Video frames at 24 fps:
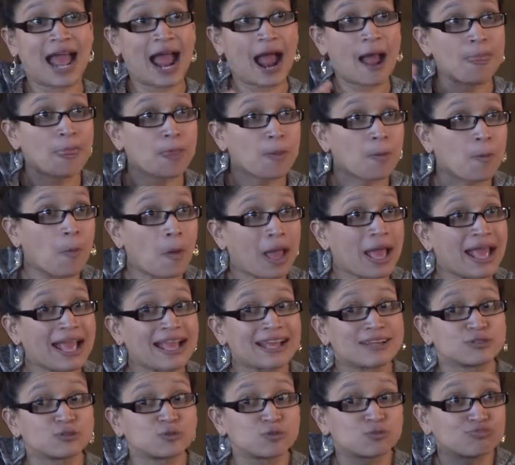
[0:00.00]
and work
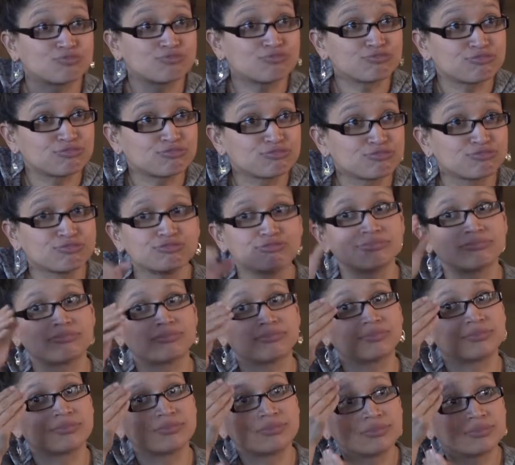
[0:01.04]
with
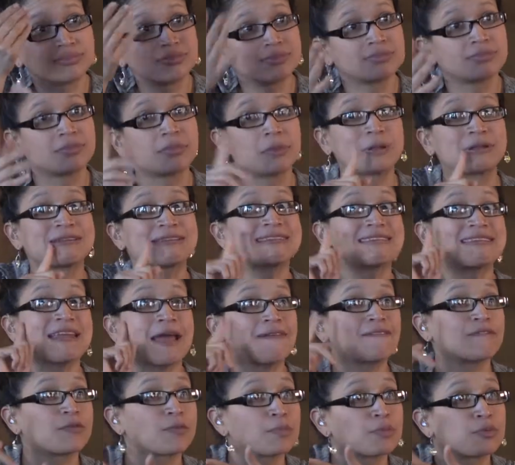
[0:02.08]
them and say,
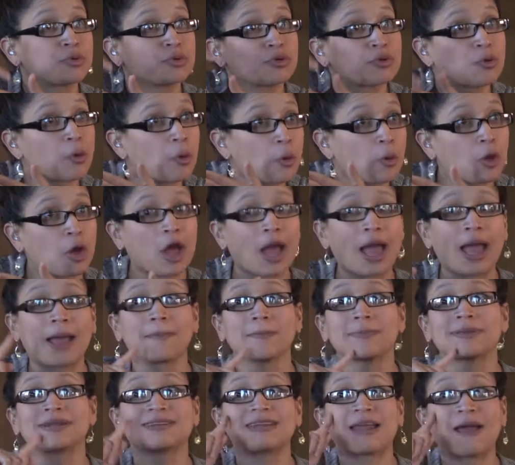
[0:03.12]
hey, the deaf
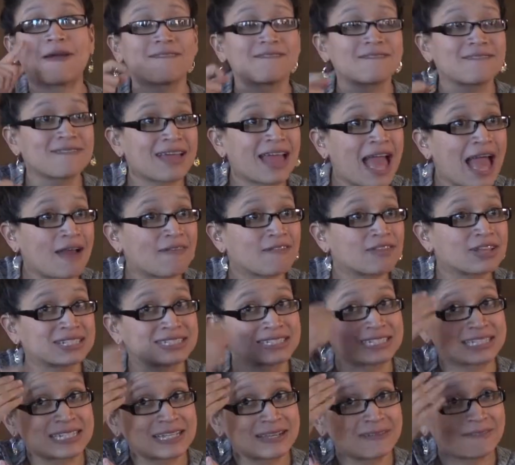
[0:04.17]
community advocate is on the
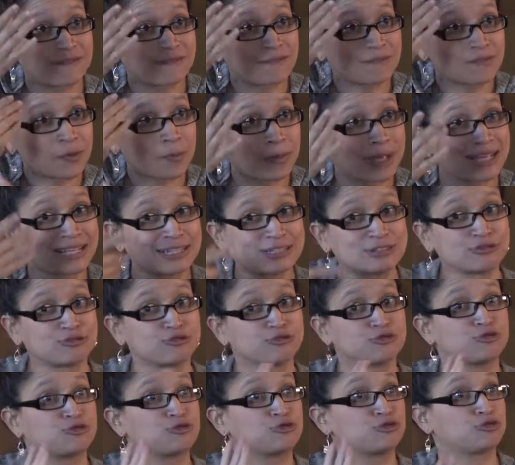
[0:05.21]
way,
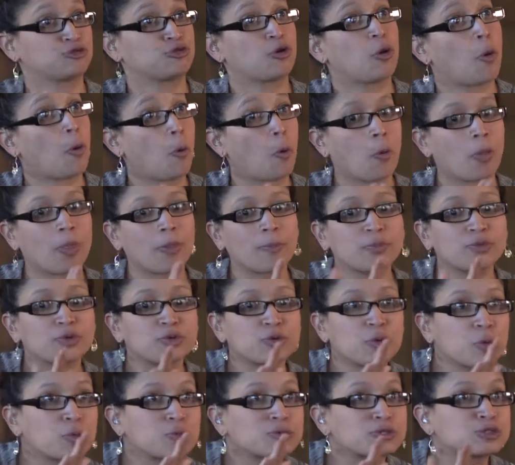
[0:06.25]
or here's
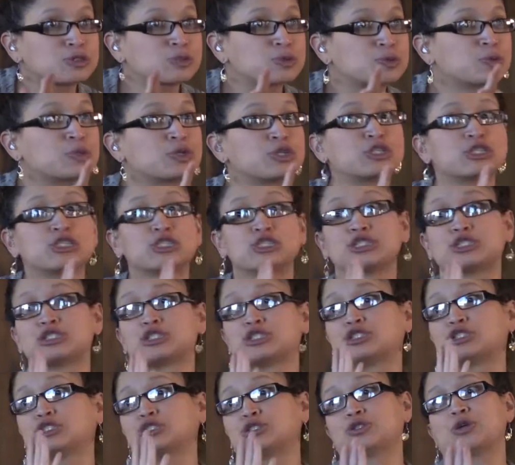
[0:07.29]
information that we have
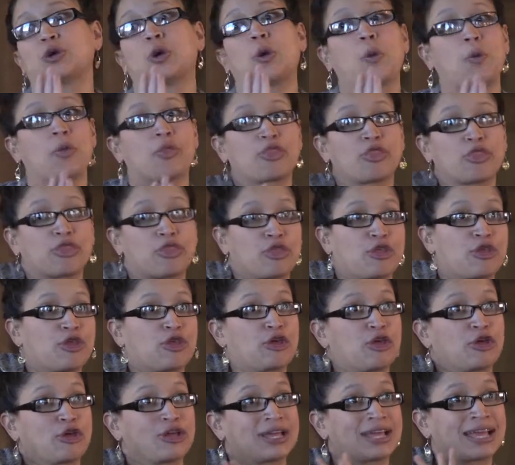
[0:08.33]
from the deaf
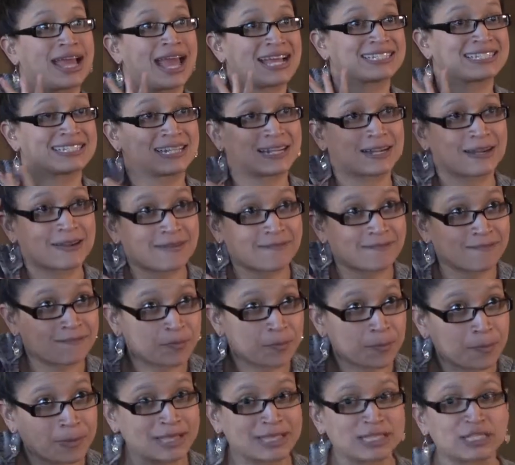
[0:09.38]
program, a deaf
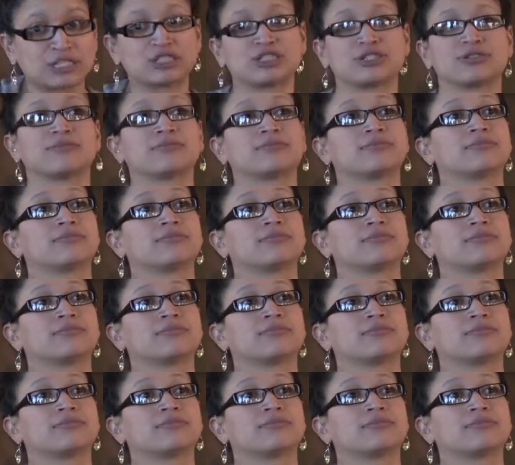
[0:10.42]
brochure, here's the